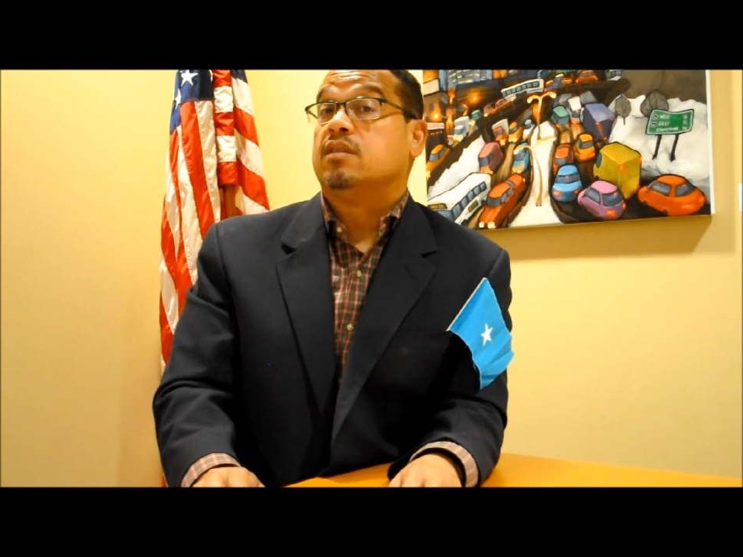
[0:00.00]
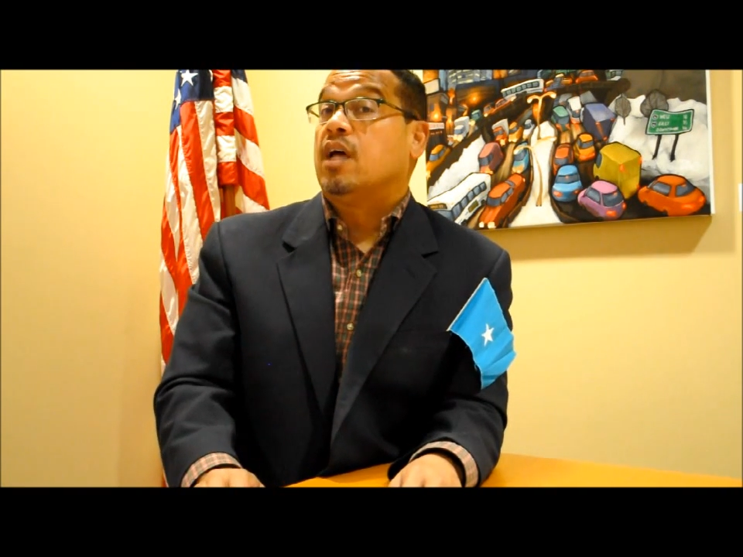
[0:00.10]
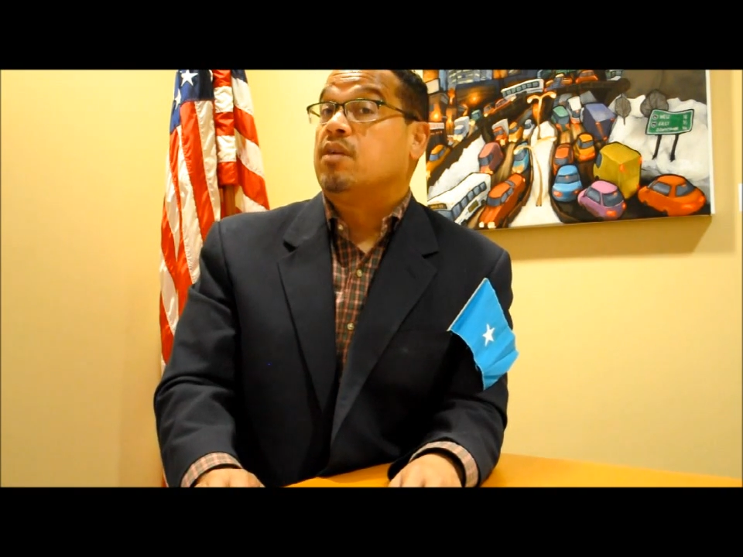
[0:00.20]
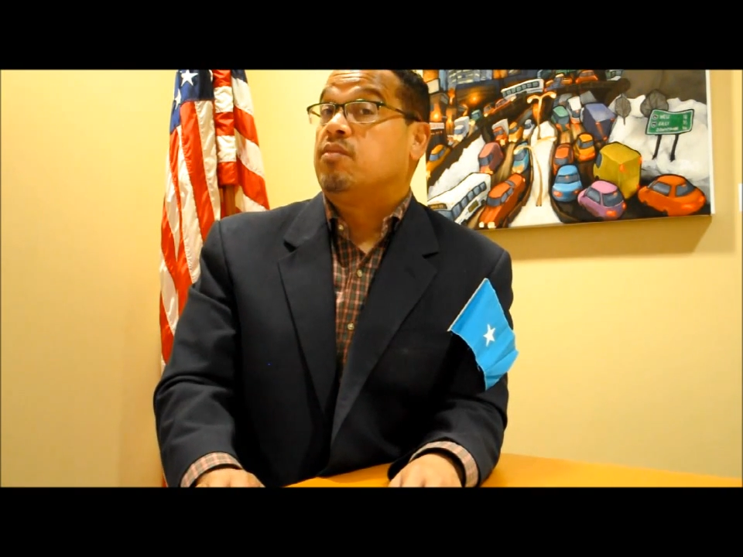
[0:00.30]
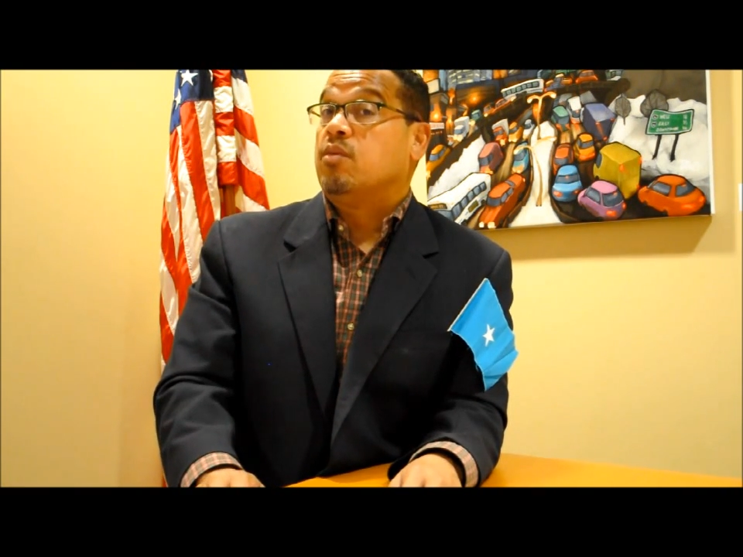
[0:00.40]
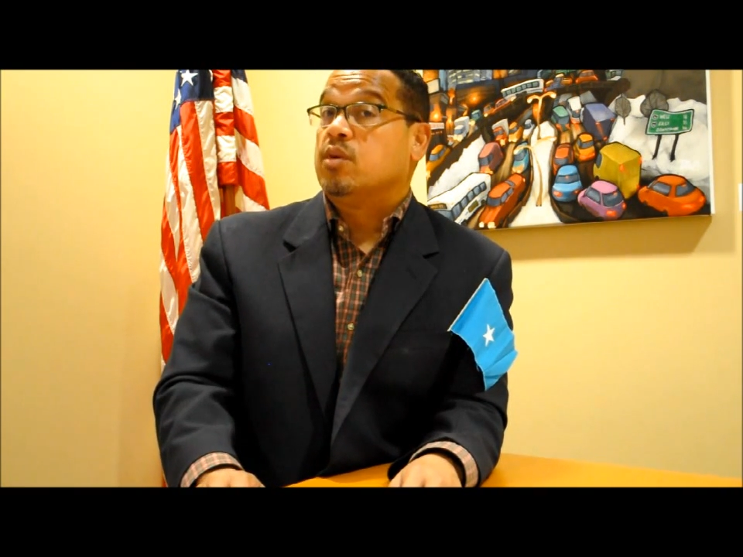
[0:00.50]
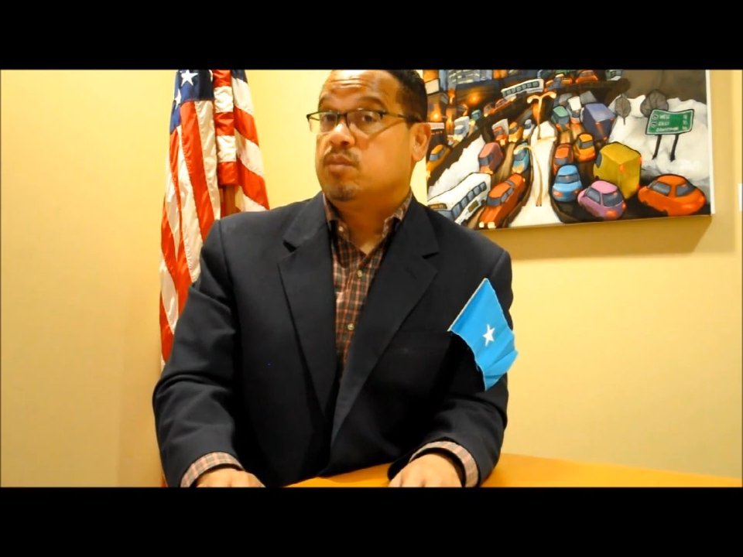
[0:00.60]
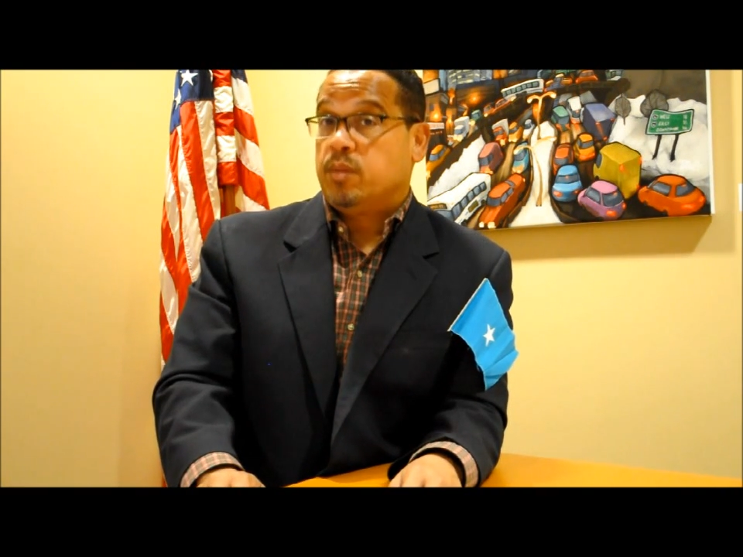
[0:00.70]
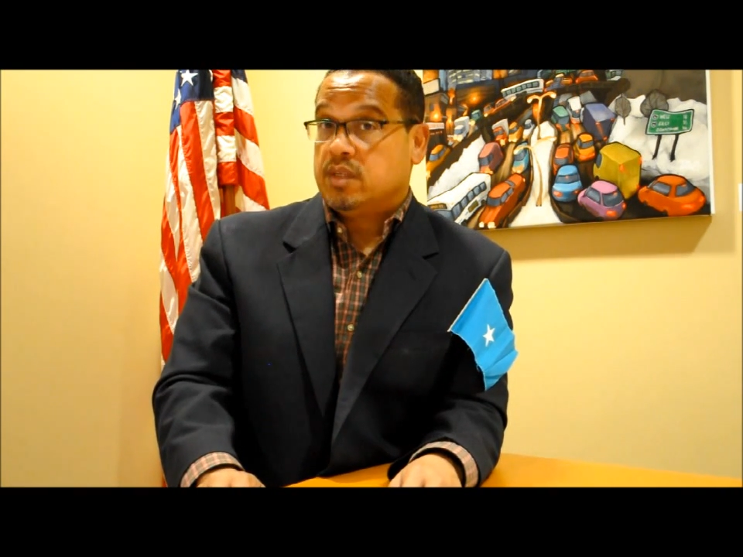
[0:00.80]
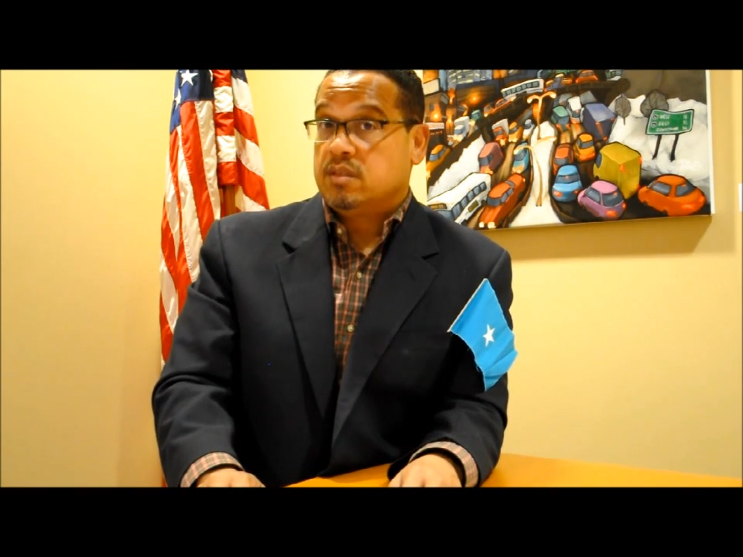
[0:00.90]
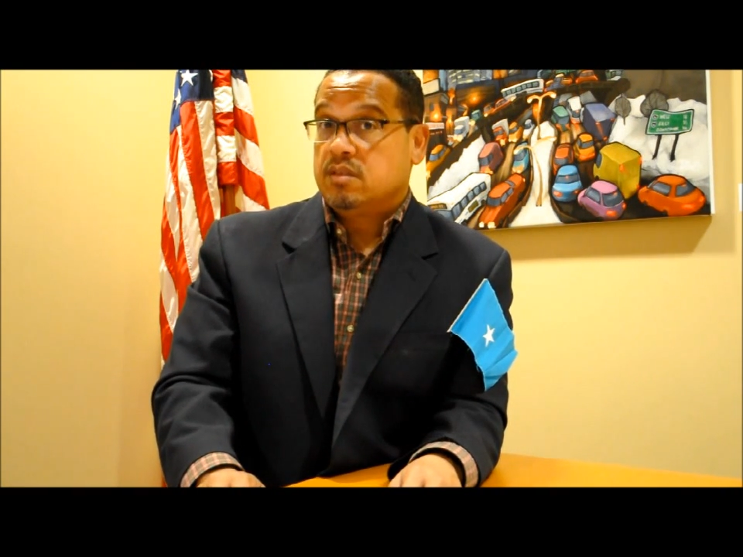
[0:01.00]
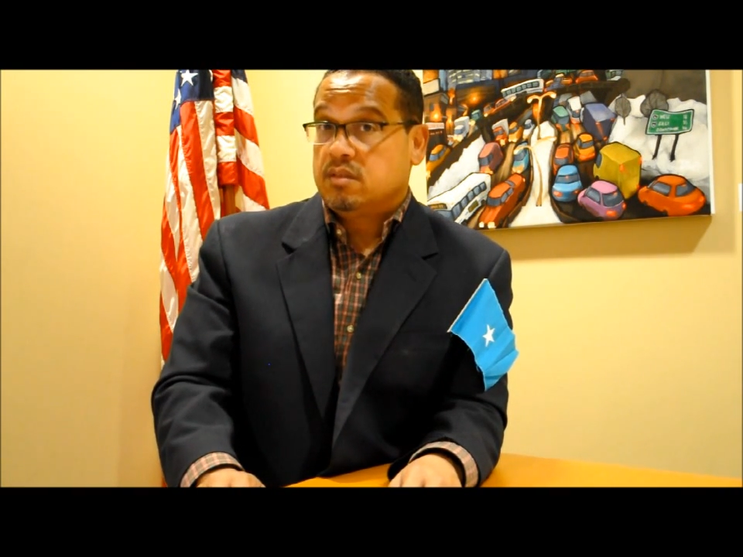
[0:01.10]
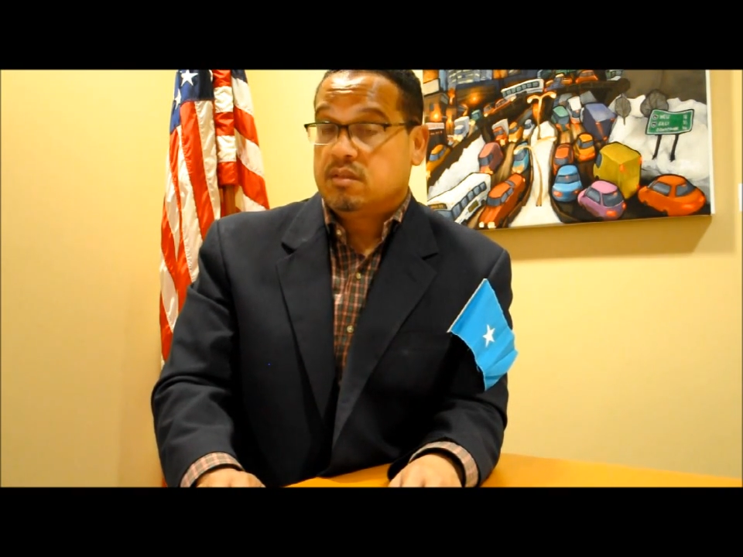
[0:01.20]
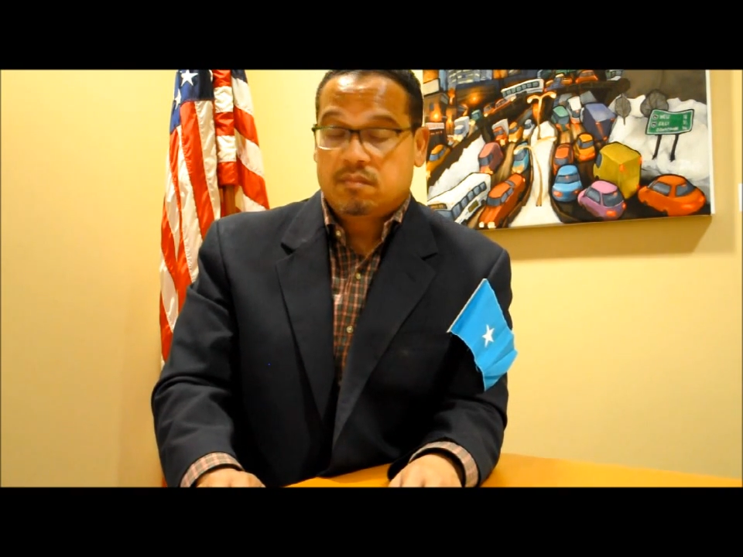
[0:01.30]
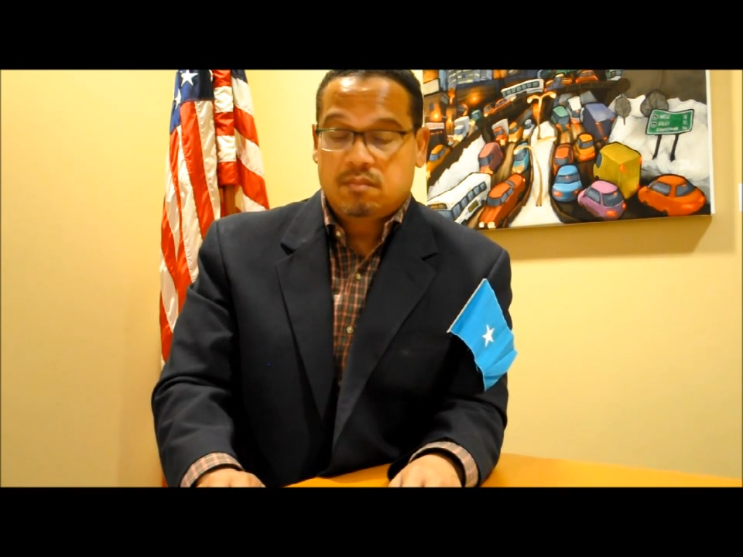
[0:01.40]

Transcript: not a forced basis.